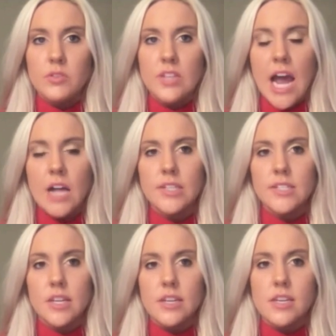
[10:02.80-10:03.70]

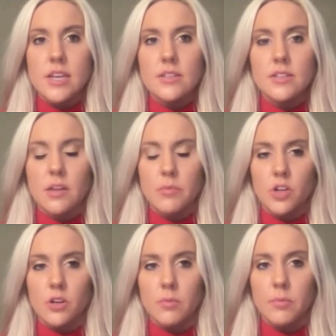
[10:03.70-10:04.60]
talented he is as a
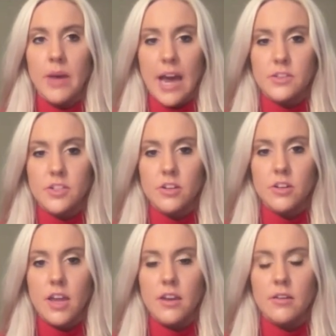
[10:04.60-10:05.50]
pure
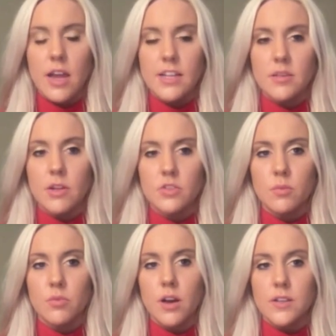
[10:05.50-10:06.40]
passer and as a
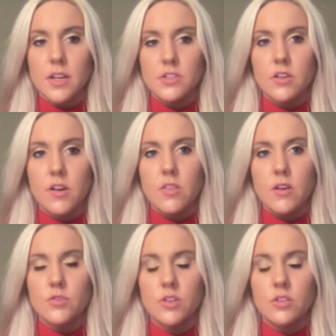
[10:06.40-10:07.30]
mental processor. And
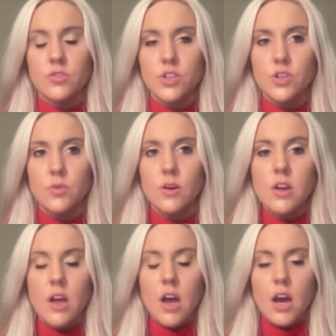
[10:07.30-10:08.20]
those are two
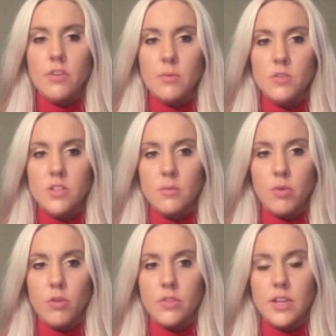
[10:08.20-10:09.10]
of the most
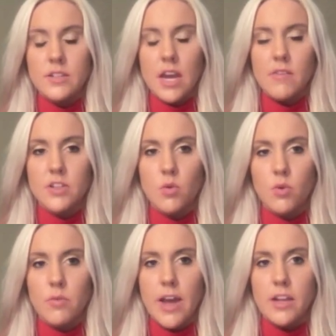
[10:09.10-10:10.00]
important things to have as a
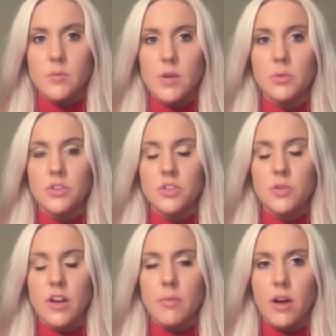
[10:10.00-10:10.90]
quarterback. And to be able to
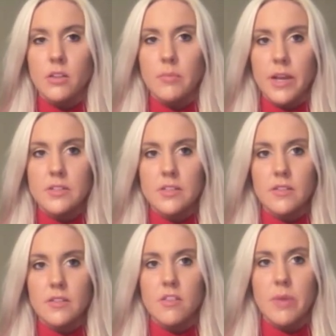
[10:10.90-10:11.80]
do it among the best
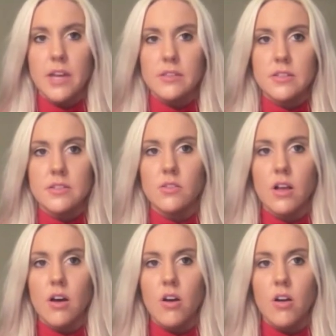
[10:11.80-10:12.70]
of the best is a
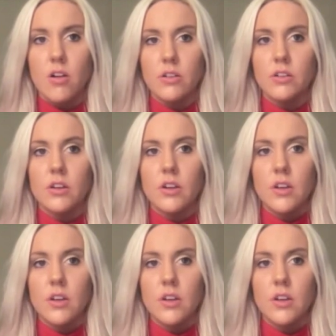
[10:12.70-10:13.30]
lot harder